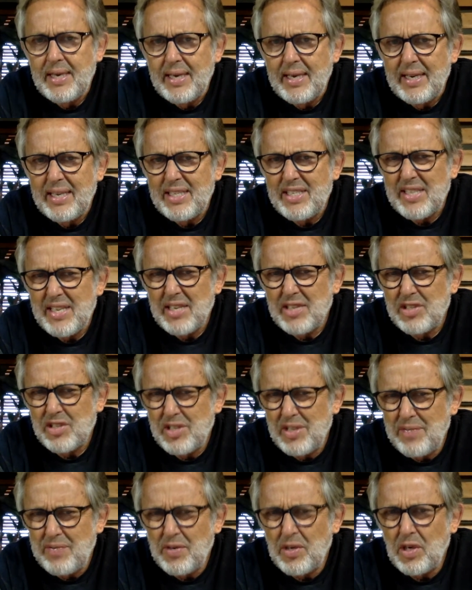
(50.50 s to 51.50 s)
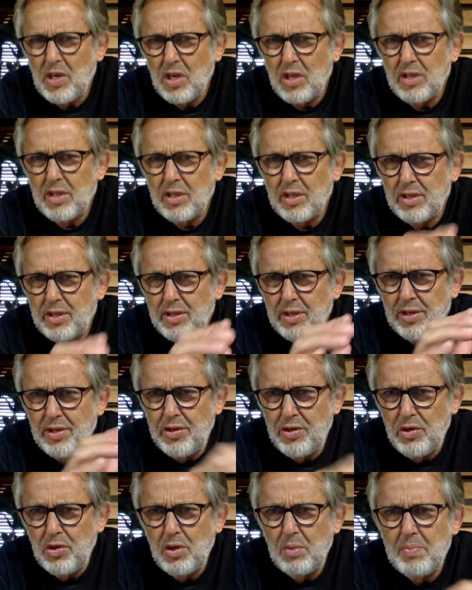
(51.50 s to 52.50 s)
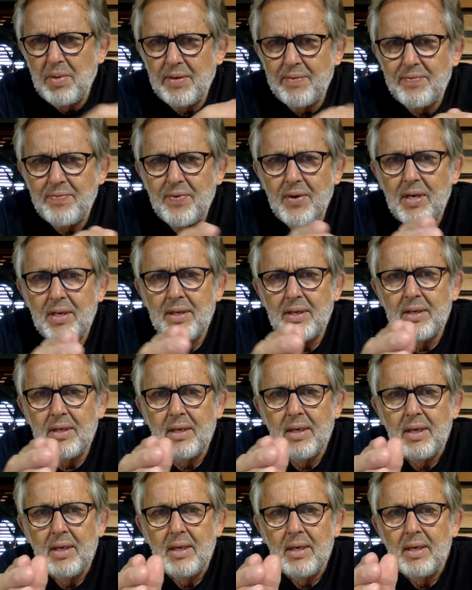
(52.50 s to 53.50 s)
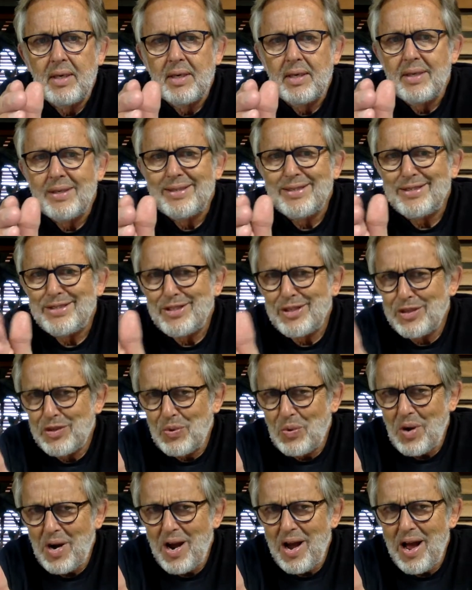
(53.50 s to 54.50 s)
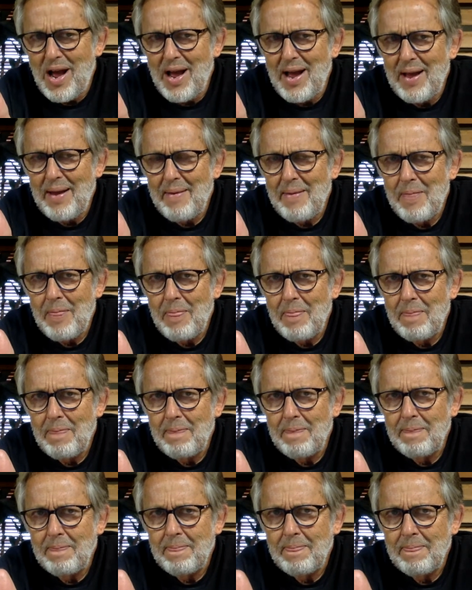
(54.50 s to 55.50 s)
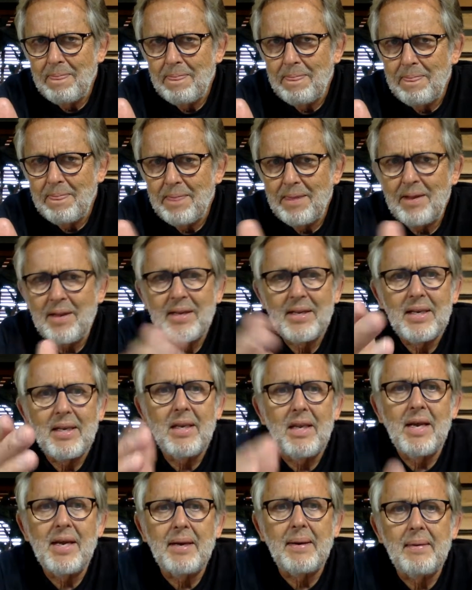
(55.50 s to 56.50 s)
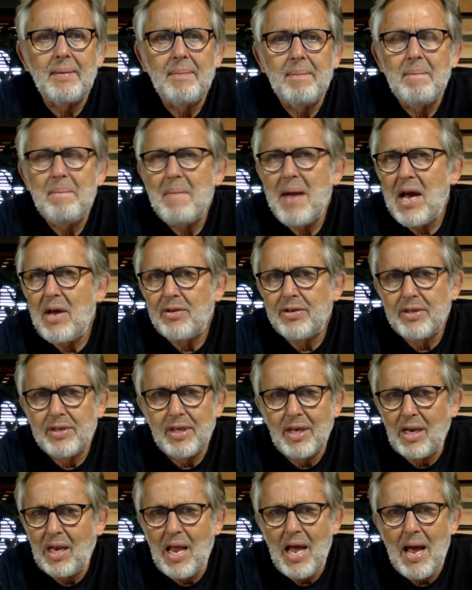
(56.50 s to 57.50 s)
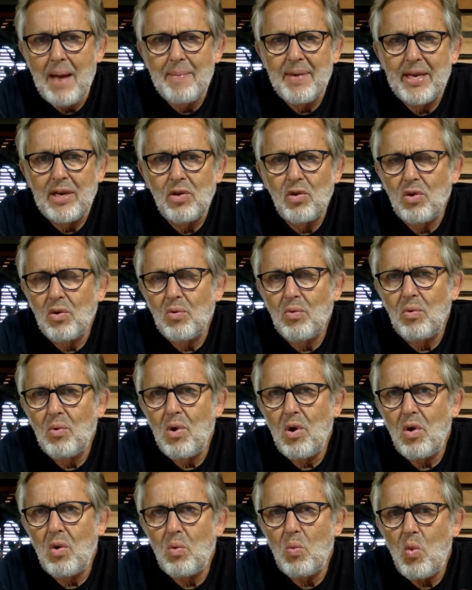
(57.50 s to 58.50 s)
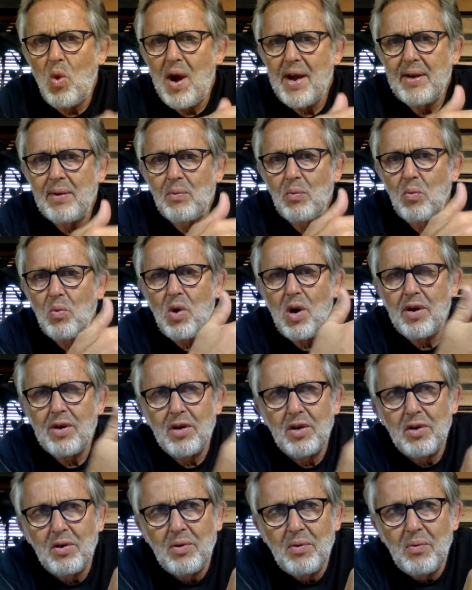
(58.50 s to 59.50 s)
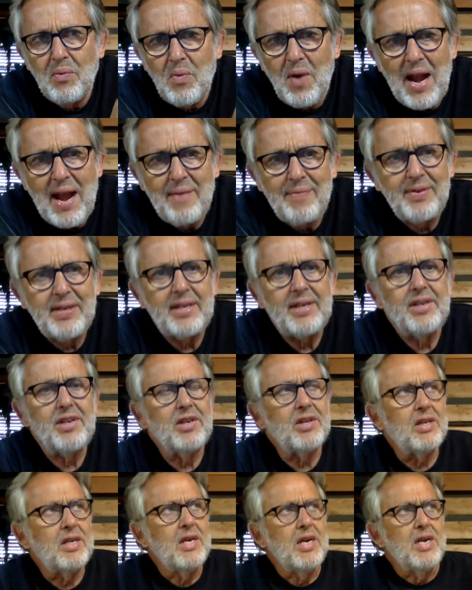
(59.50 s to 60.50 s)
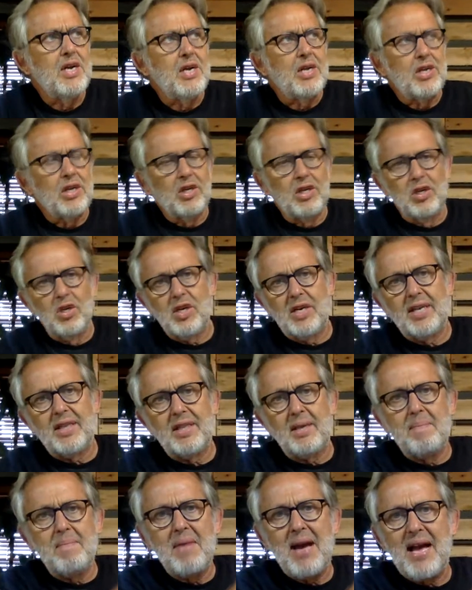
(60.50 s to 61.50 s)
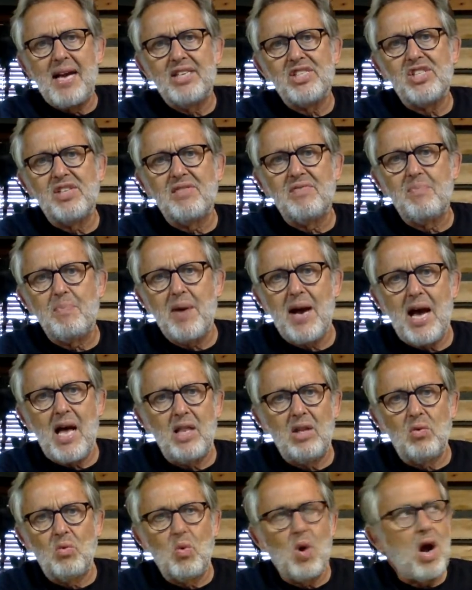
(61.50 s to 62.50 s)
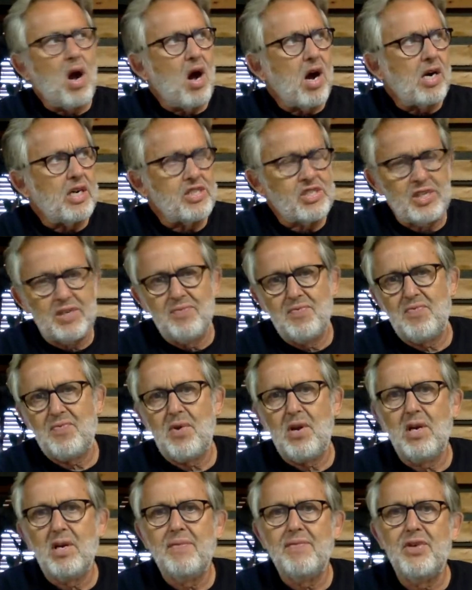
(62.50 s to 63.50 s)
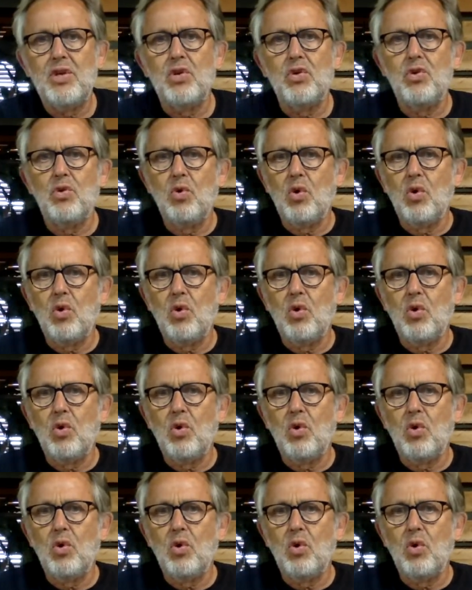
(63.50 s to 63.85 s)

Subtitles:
It sounds difficult to do, but fun to try. Like mountain climbing or whitewater rafting. You look at the massive pile of rocks in front of you,